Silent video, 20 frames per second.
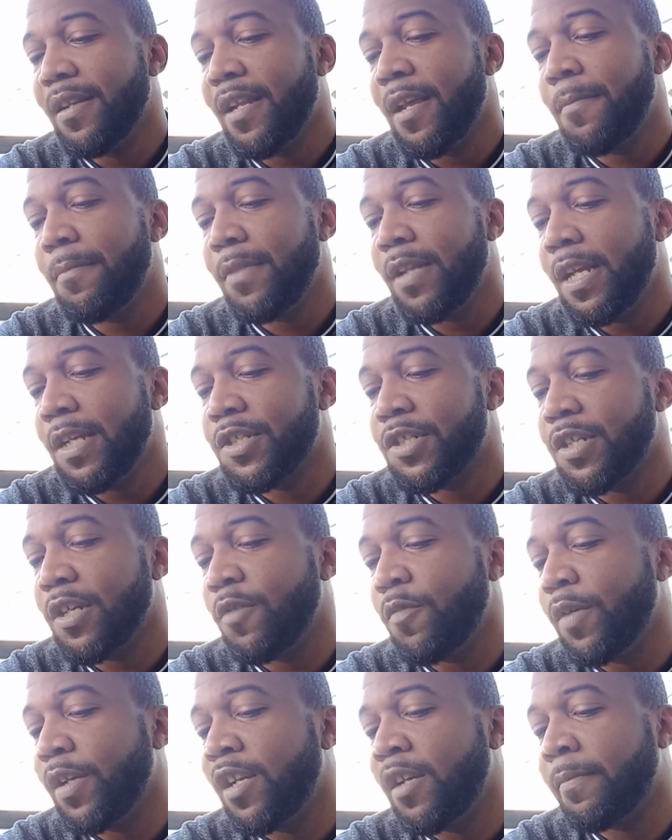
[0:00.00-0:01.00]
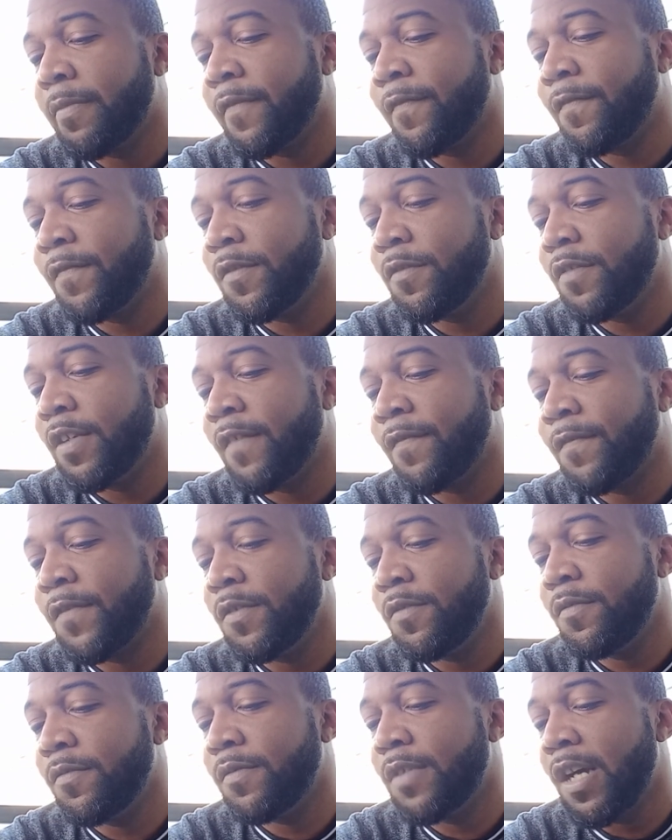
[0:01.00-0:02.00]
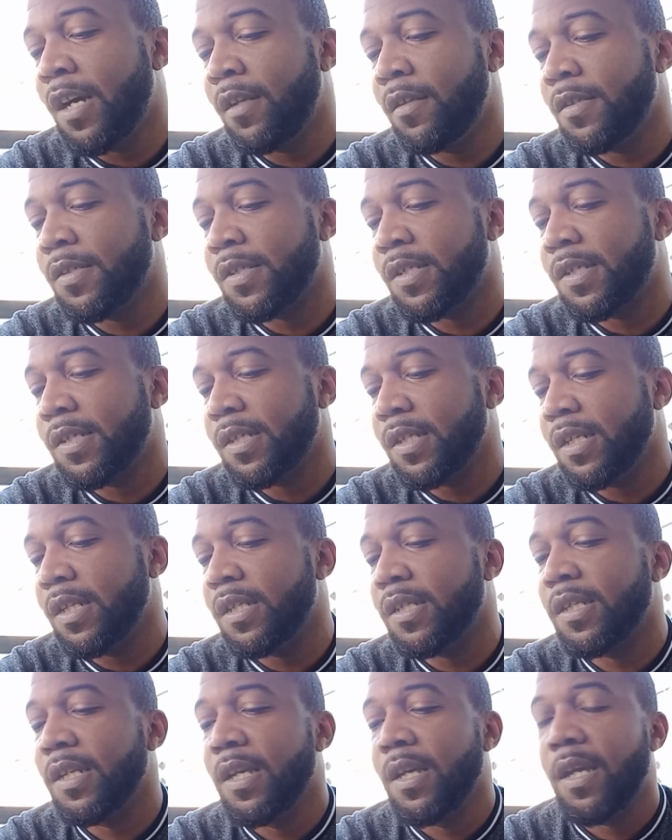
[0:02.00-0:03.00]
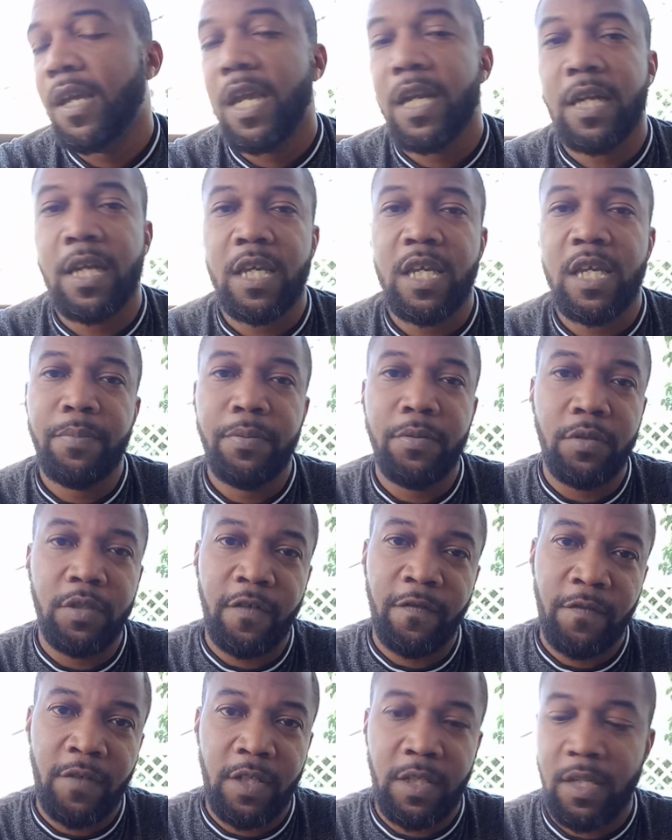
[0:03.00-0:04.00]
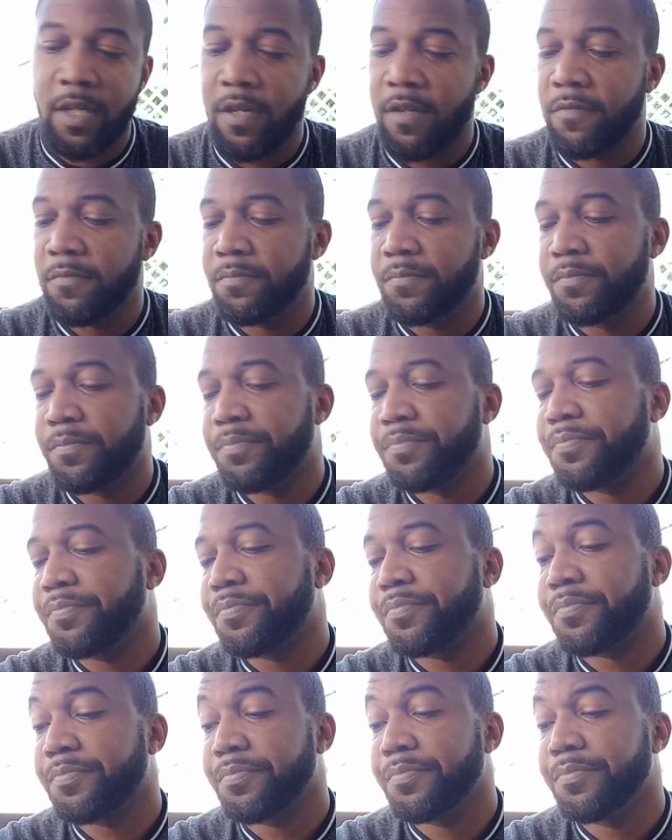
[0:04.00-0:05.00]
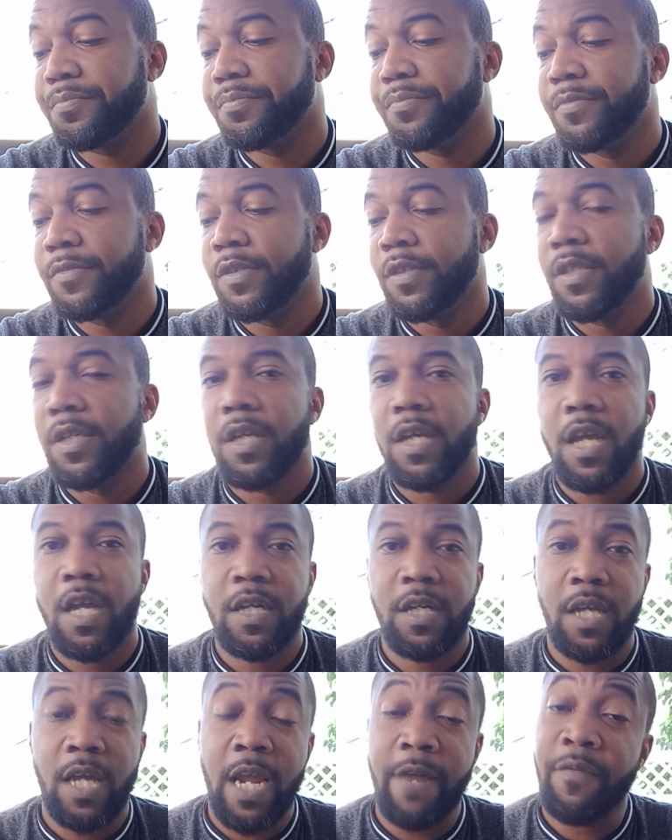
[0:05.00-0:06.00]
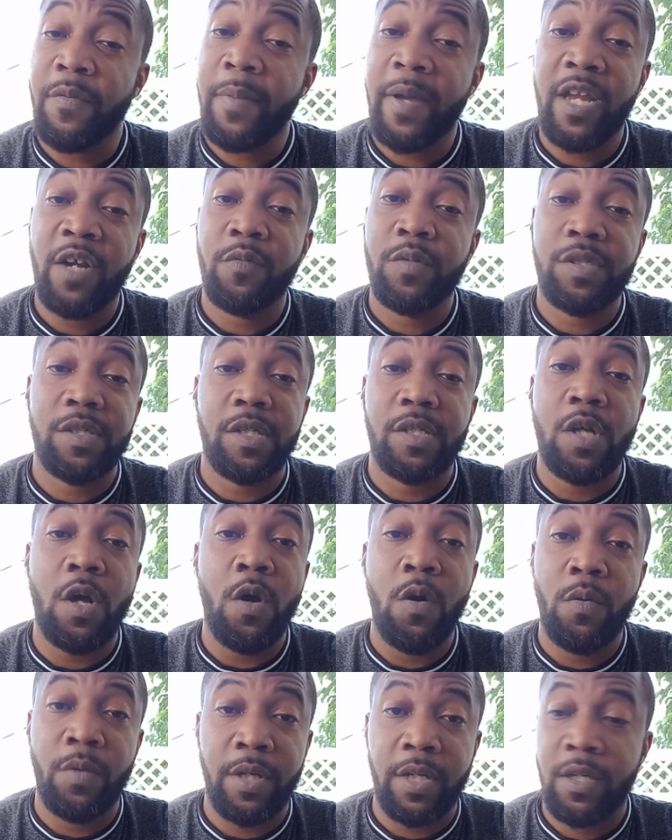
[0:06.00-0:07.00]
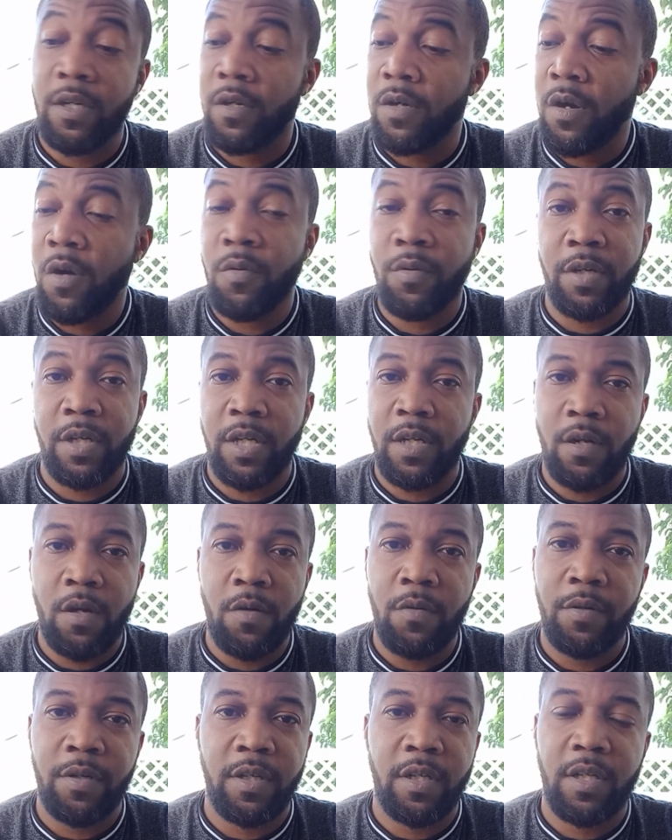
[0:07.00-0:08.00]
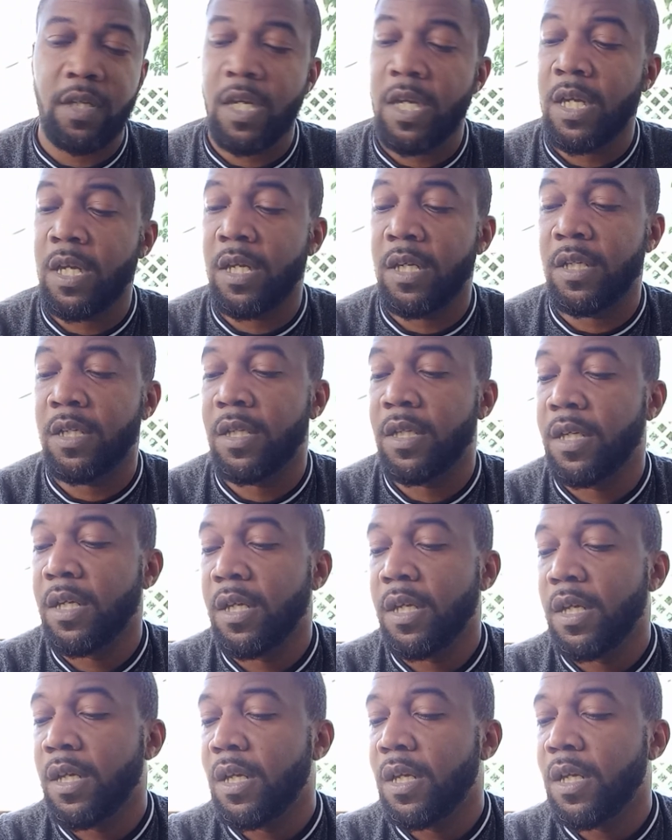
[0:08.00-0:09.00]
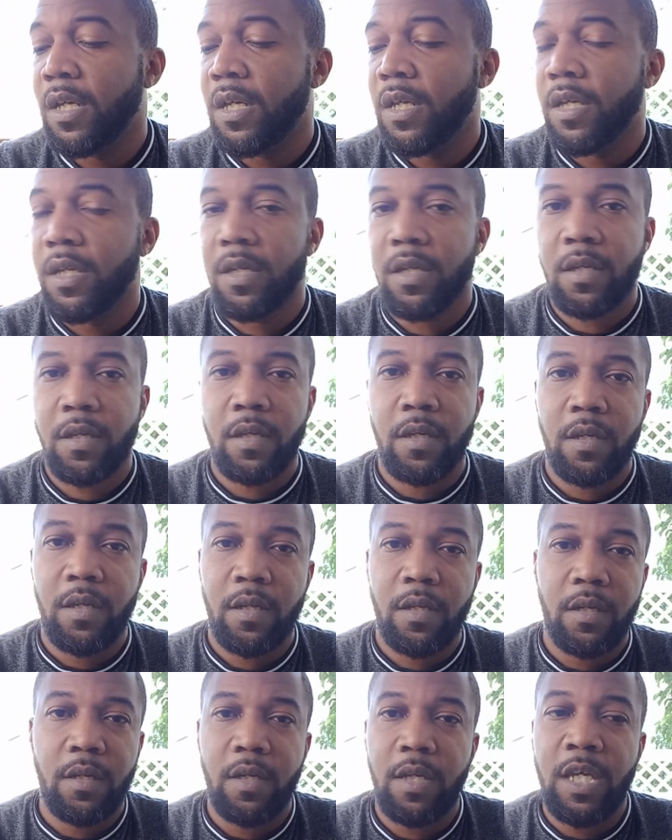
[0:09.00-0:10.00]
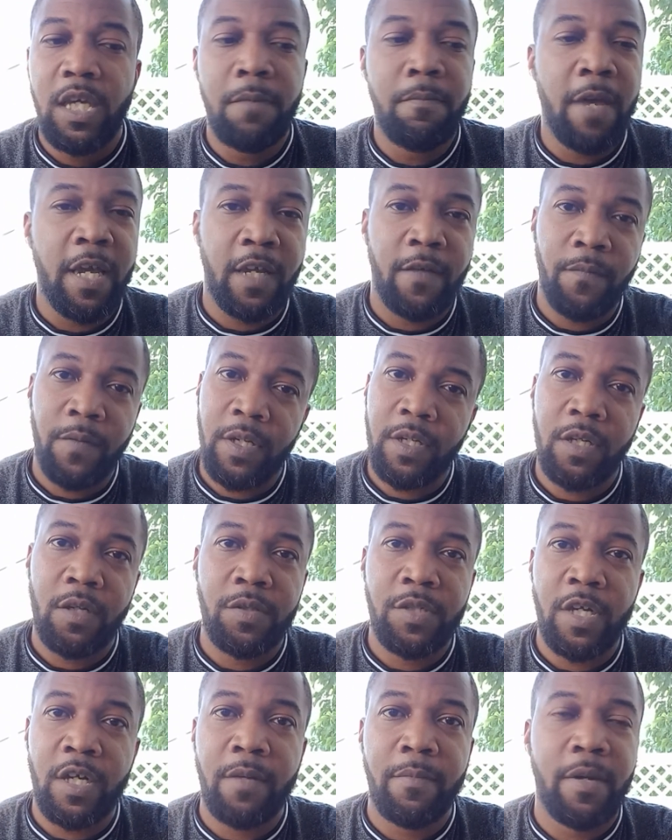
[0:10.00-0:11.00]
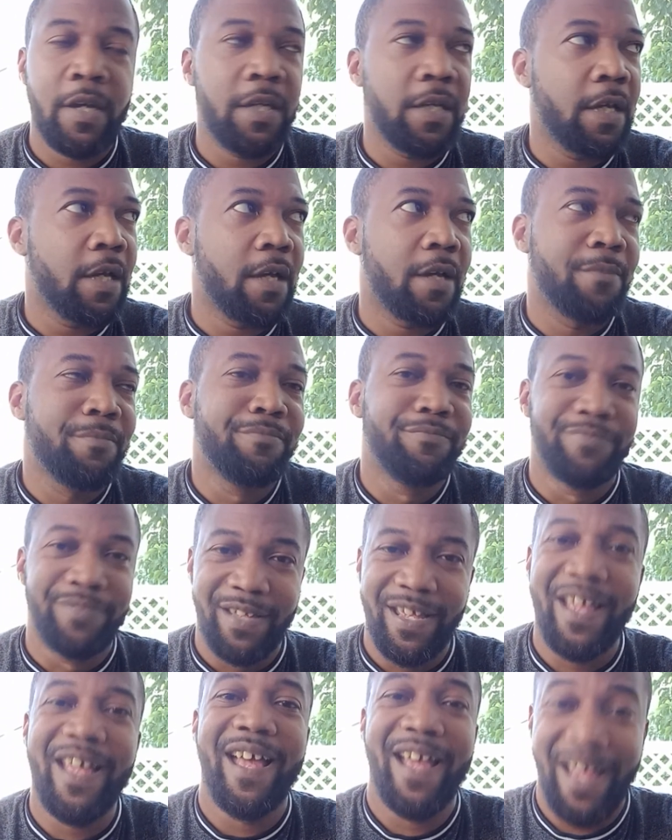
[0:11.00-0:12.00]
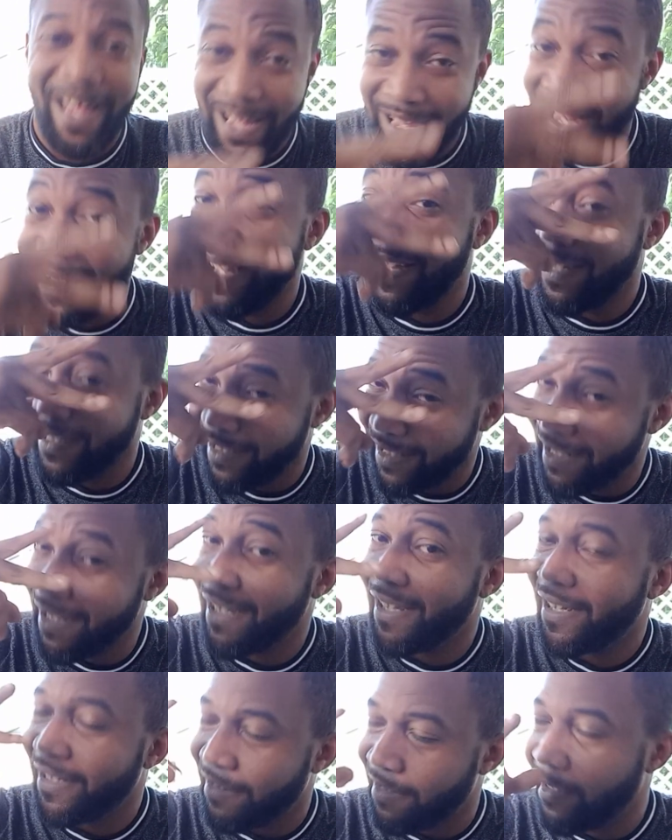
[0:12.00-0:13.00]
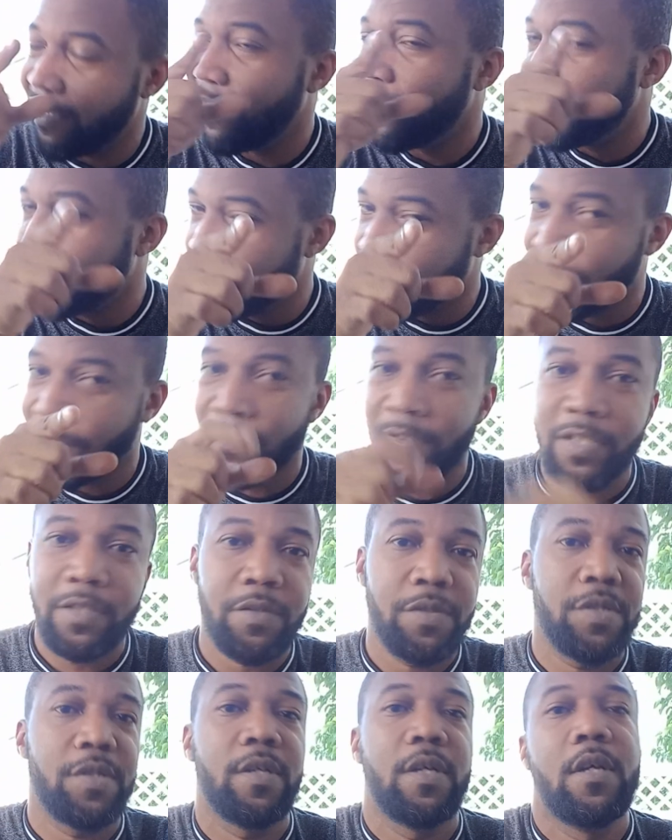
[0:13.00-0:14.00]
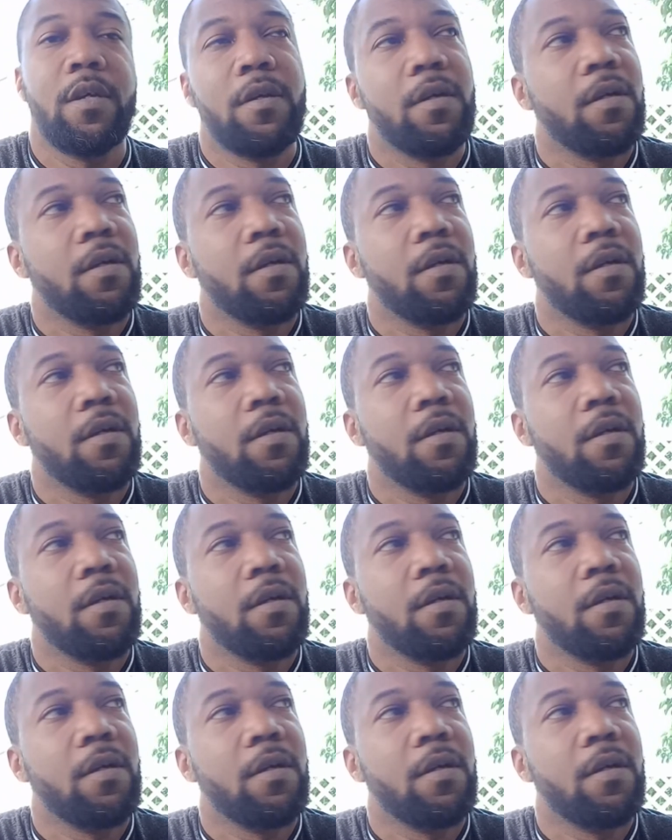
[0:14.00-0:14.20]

that shit went up a few dollars and cents, and pulled the fuck out. And then everybody was just holding and holding and holding it. And he make a video talking about, yeah, yeah, motherfuckers.